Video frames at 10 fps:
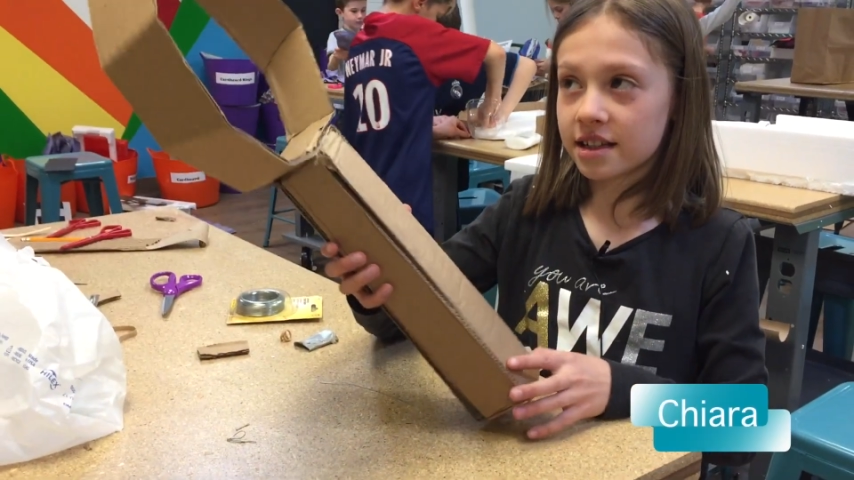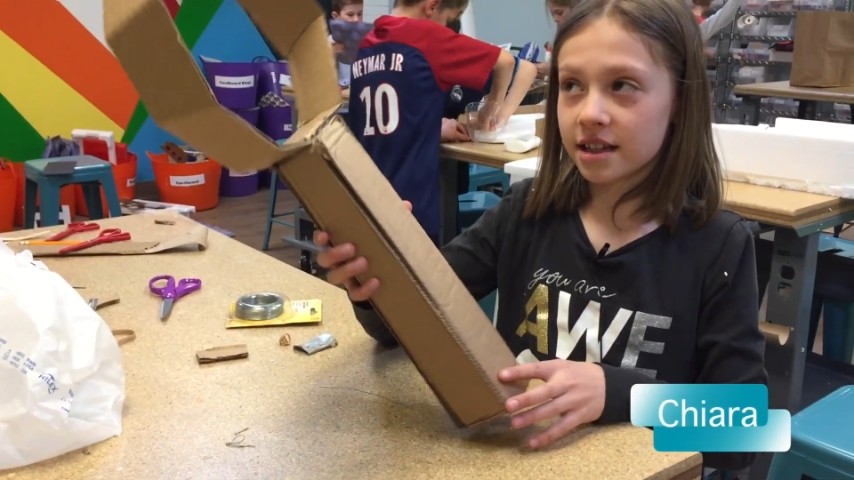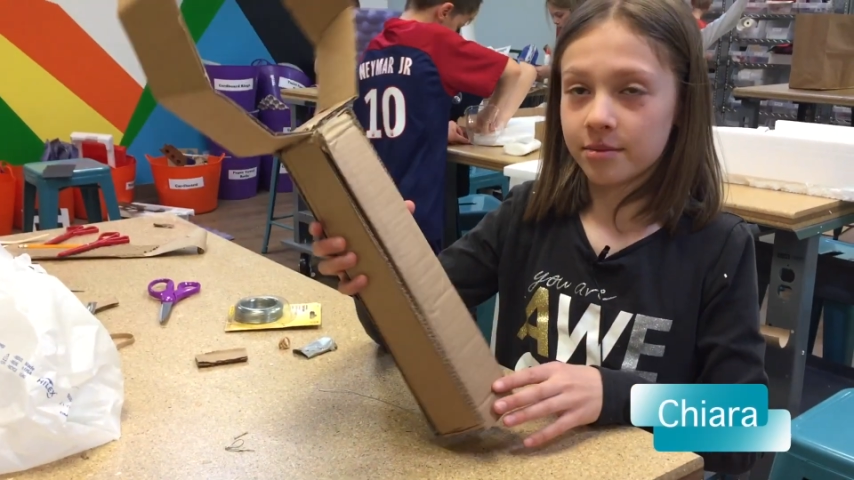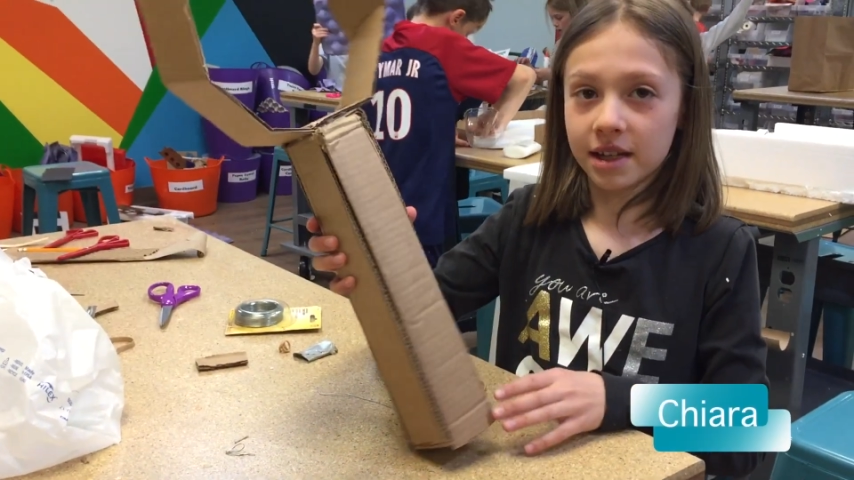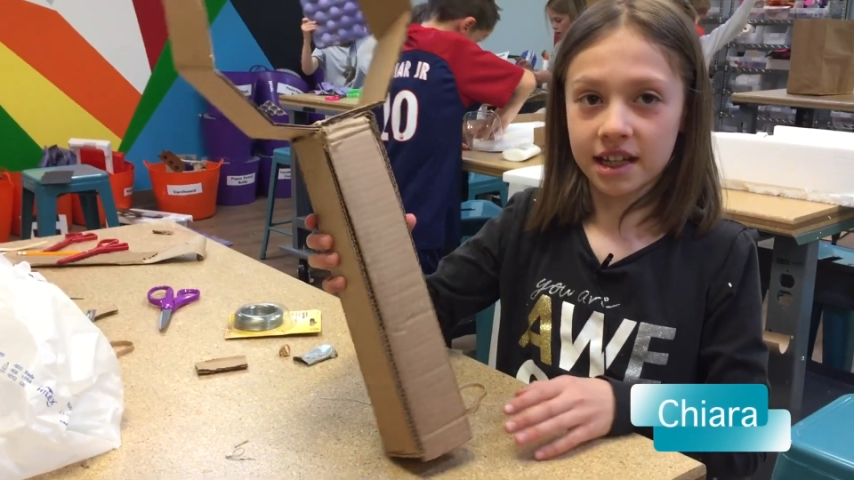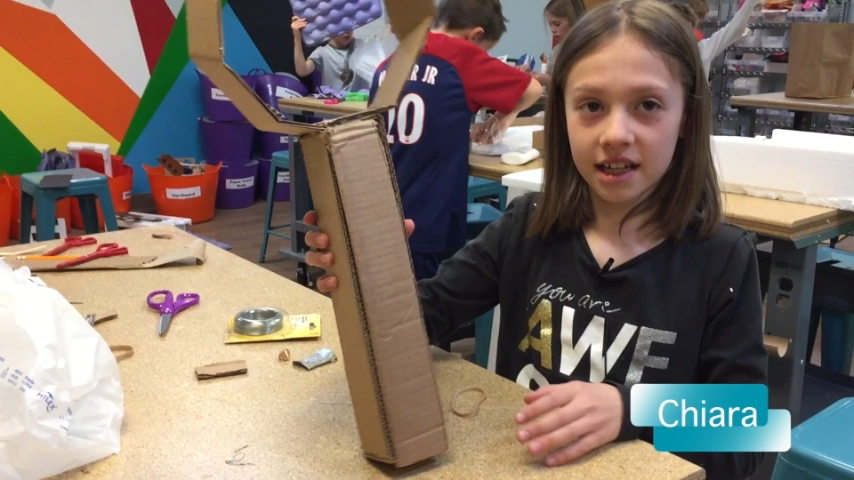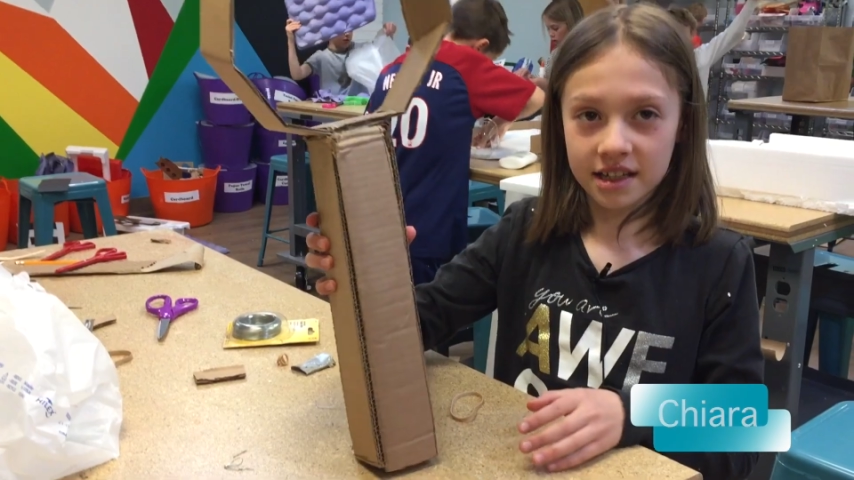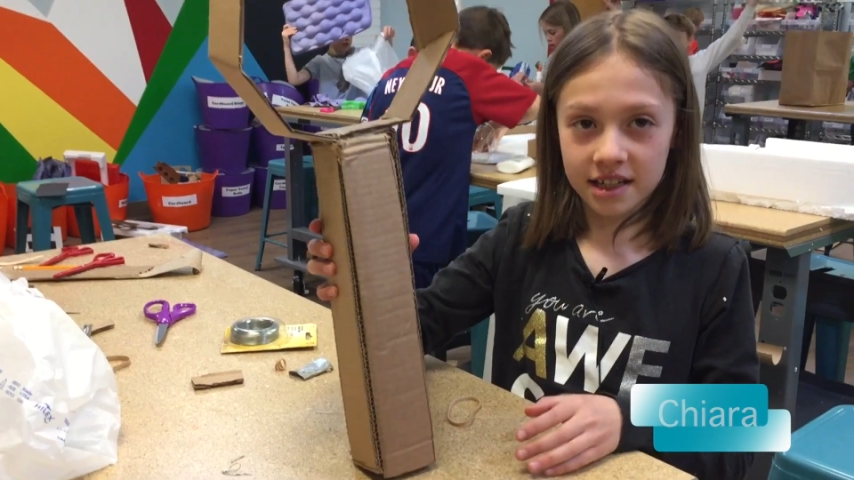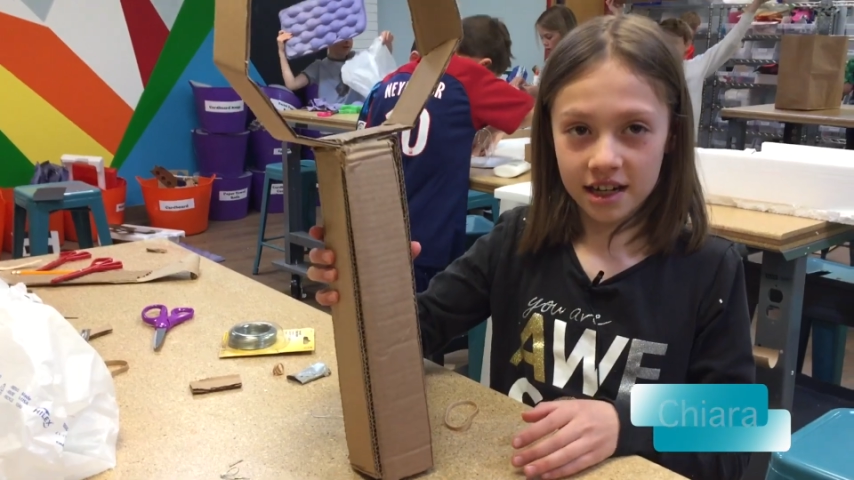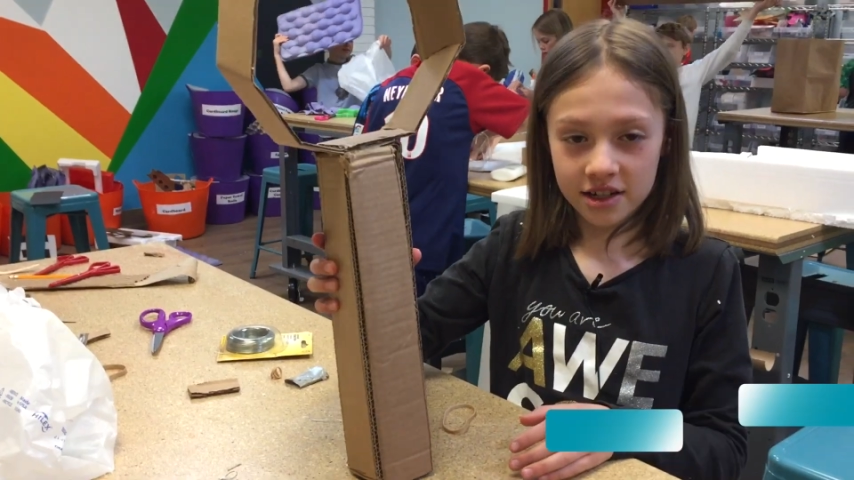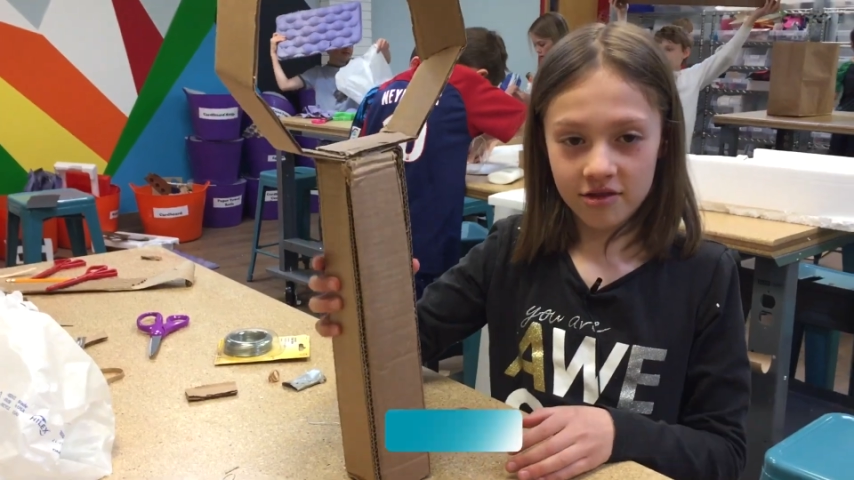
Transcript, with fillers: and I'm making a tennis